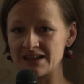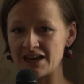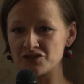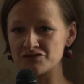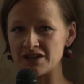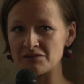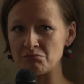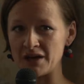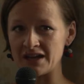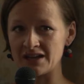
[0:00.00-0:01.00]
kind of done
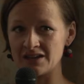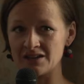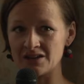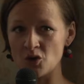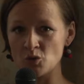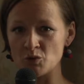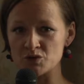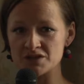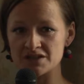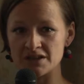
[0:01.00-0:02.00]
by
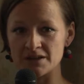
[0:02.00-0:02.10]
almost,